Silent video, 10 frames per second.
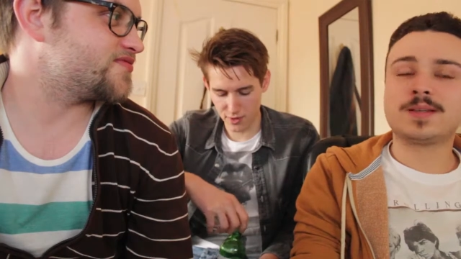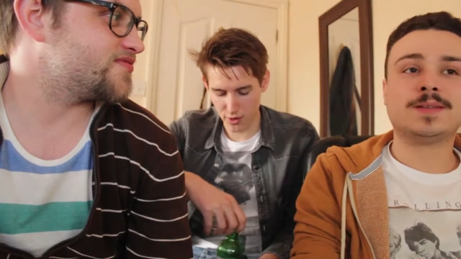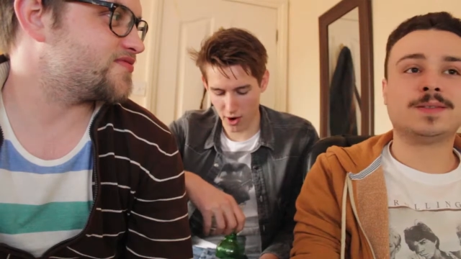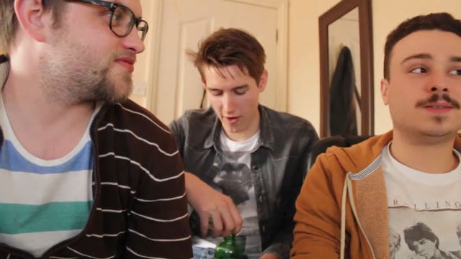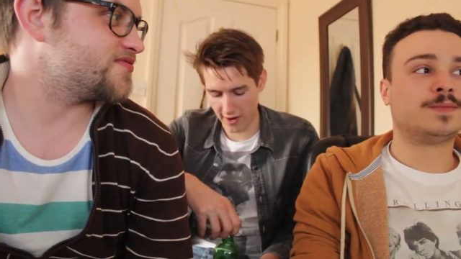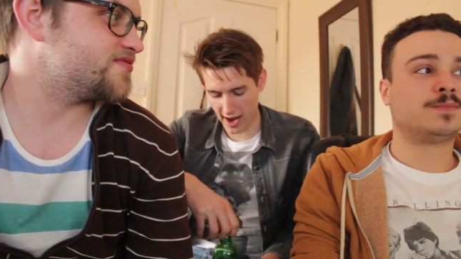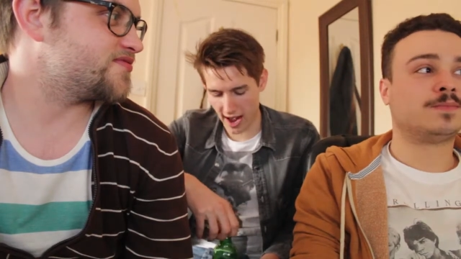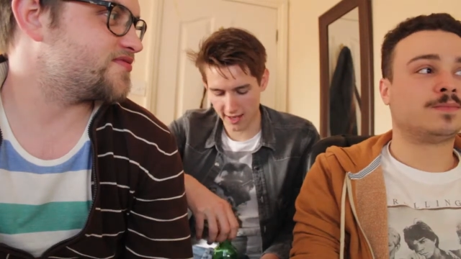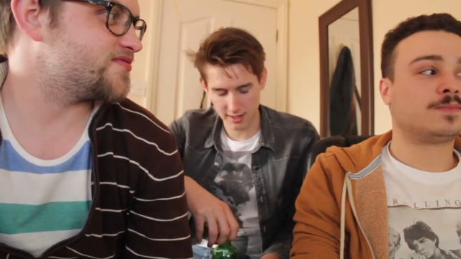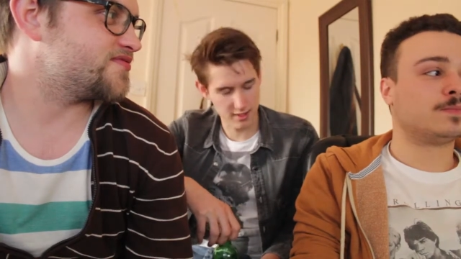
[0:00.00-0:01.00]
Speaker 1: you are an
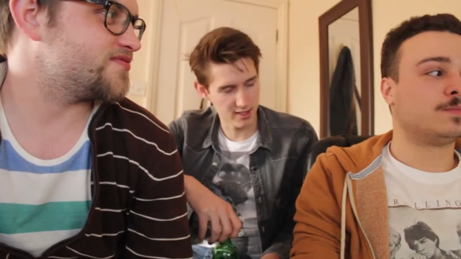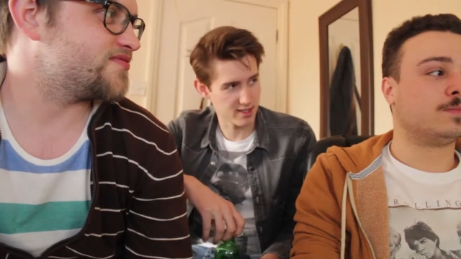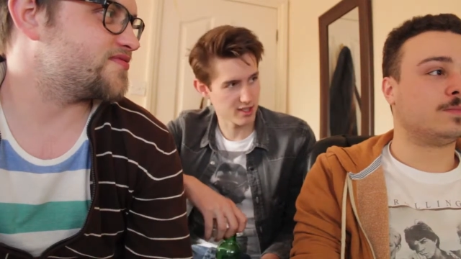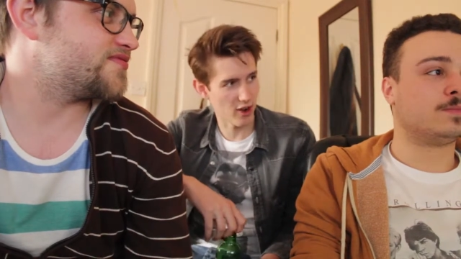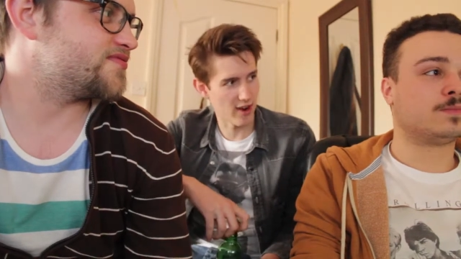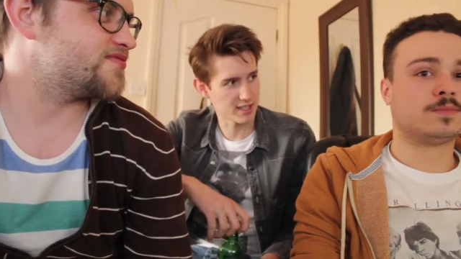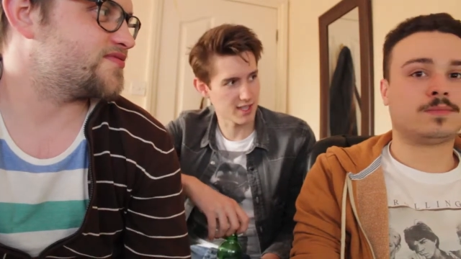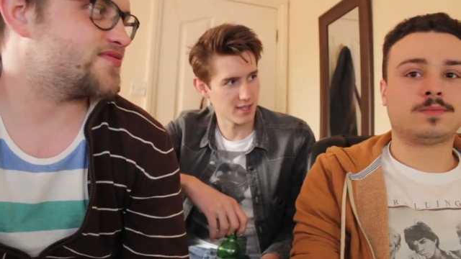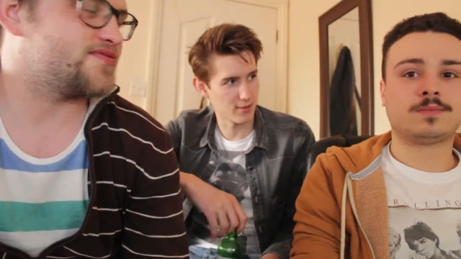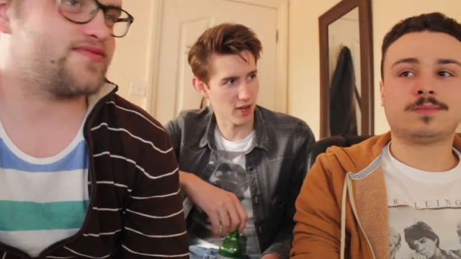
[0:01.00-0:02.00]
actor's
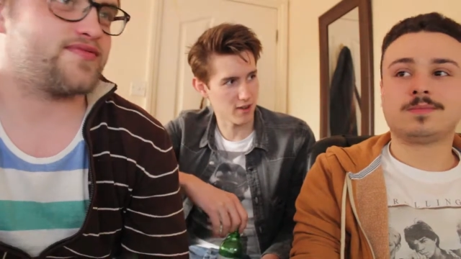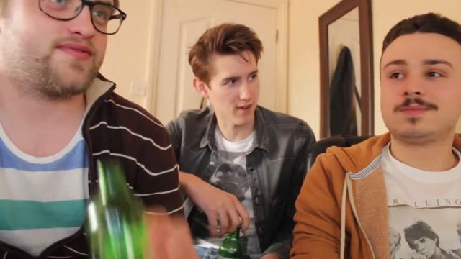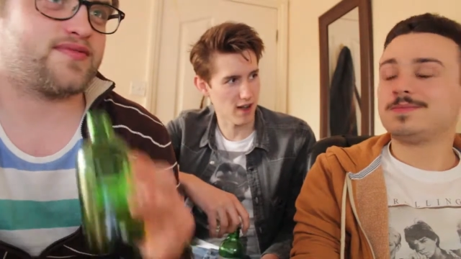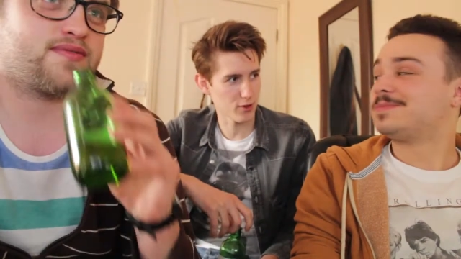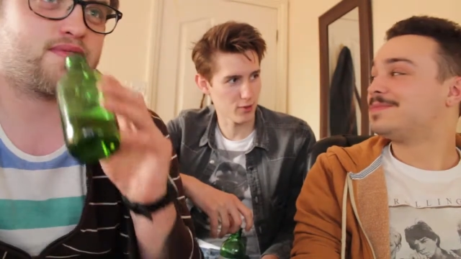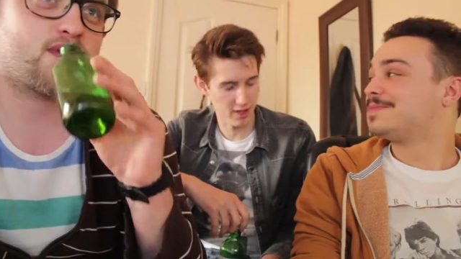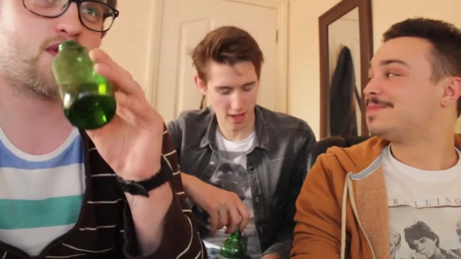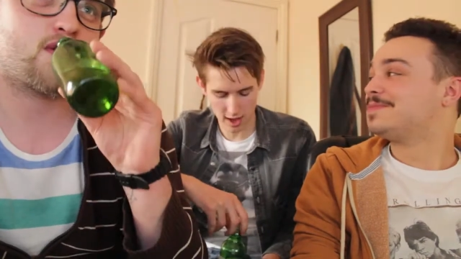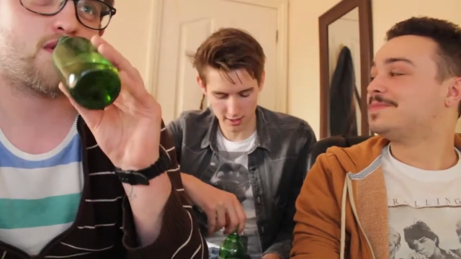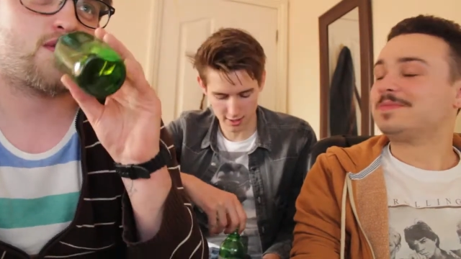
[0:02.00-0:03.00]
director by the fact that with
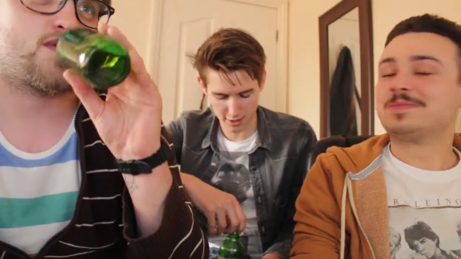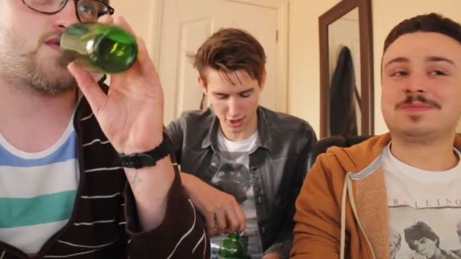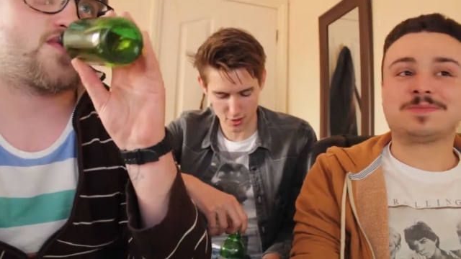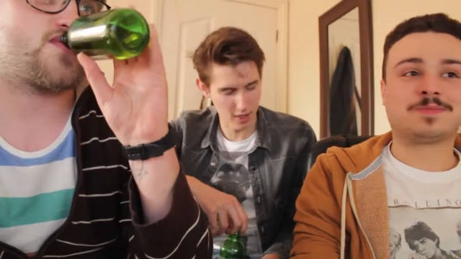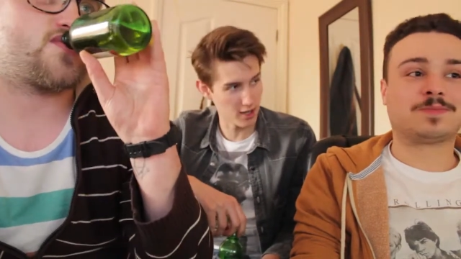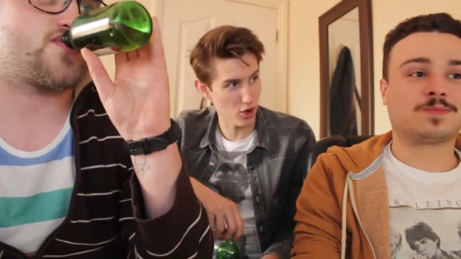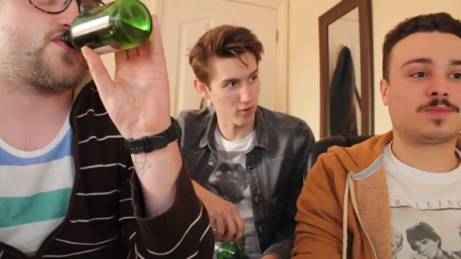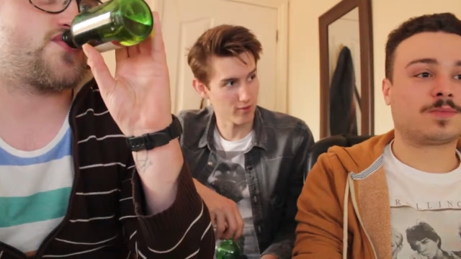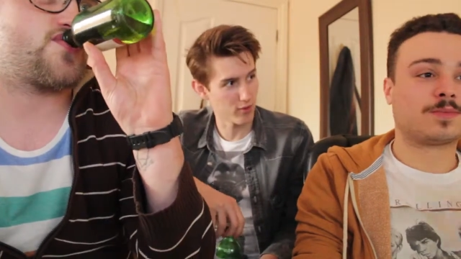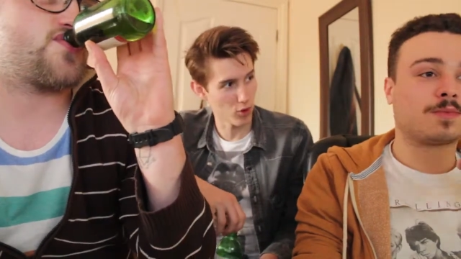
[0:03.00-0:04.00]
the actors you were
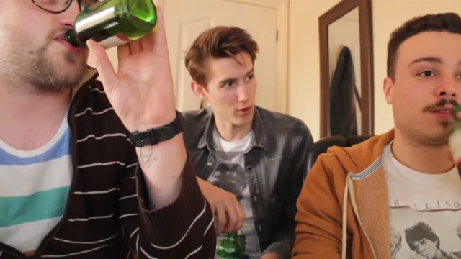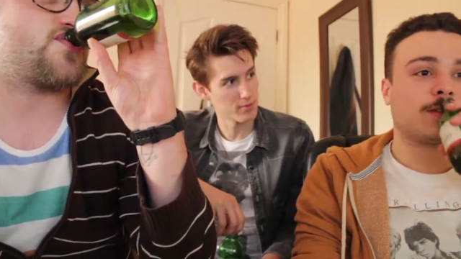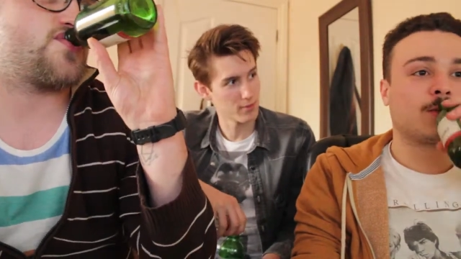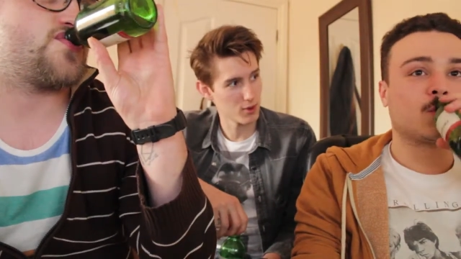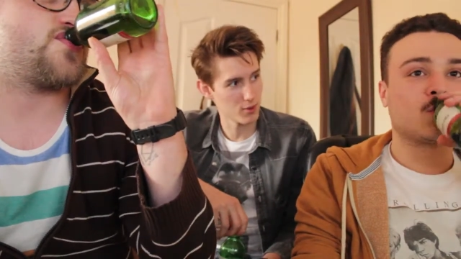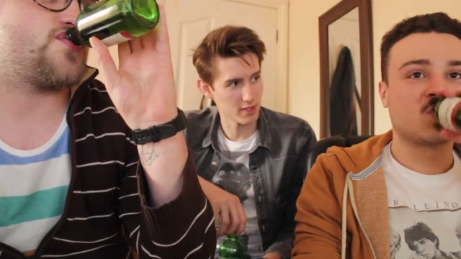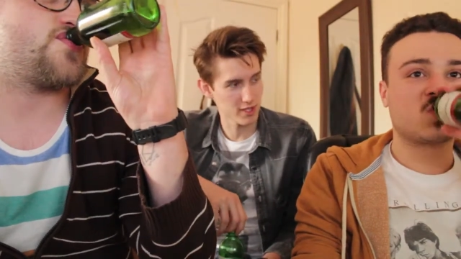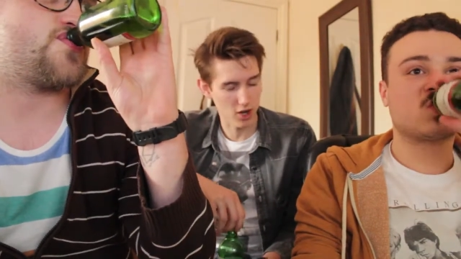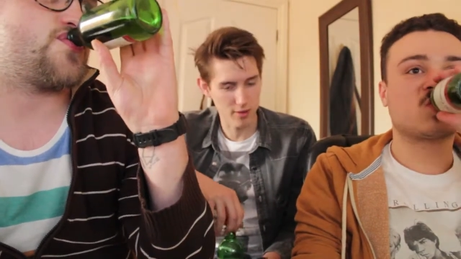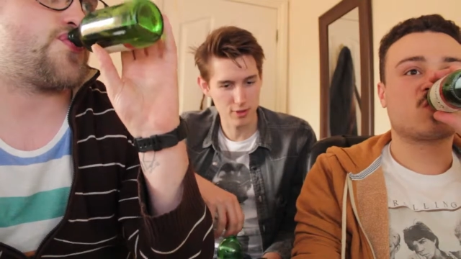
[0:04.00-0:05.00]
on form all the
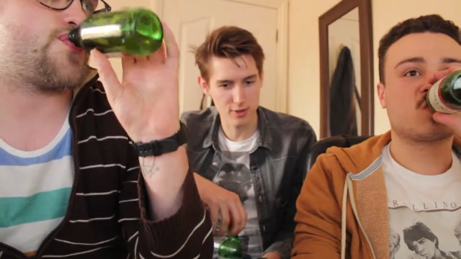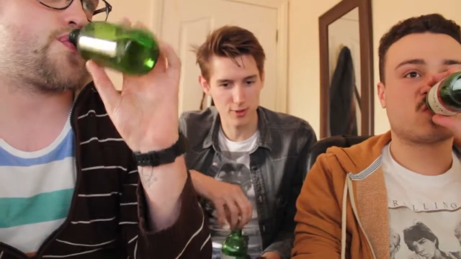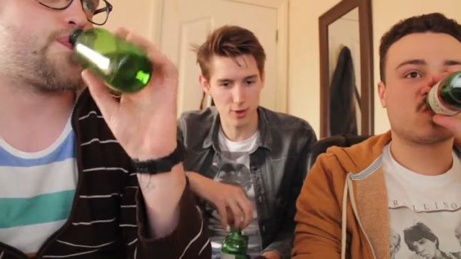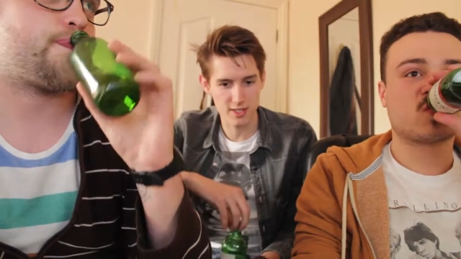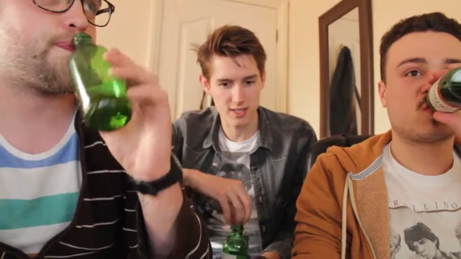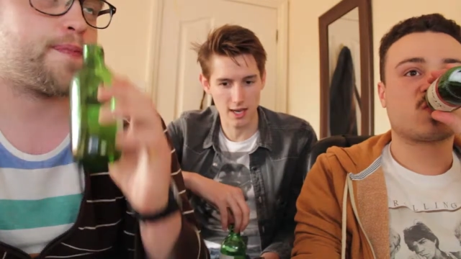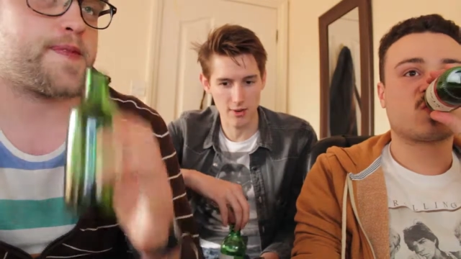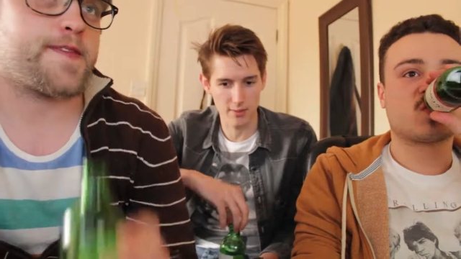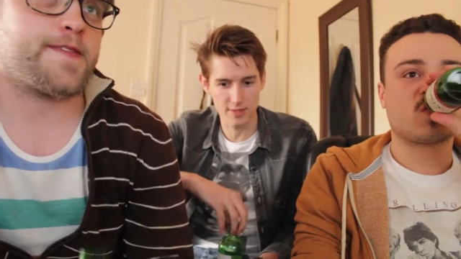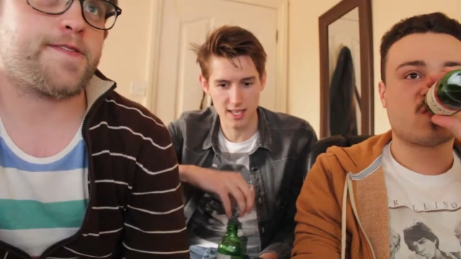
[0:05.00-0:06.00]
time. You knew what to
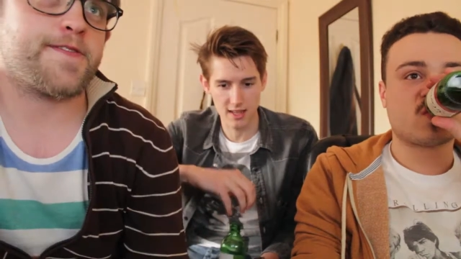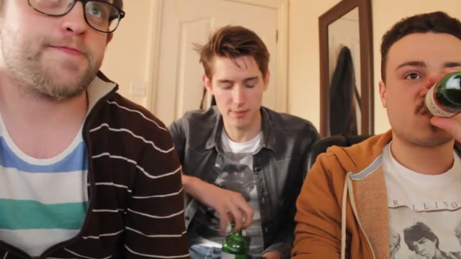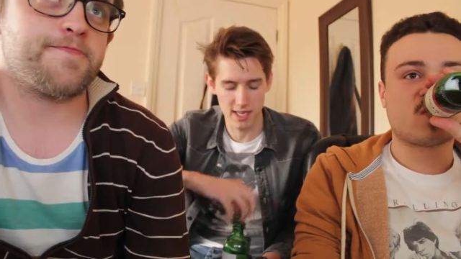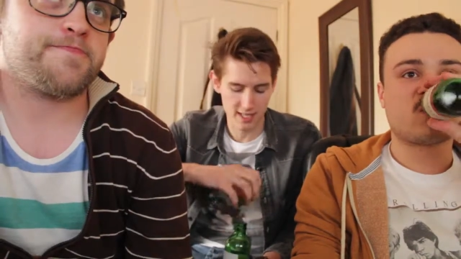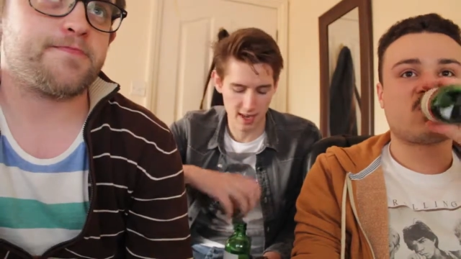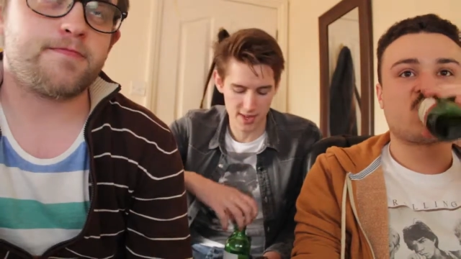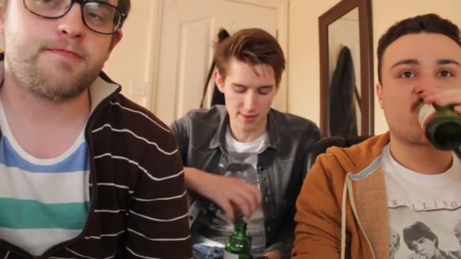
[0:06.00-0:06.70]
tell them to get the best out of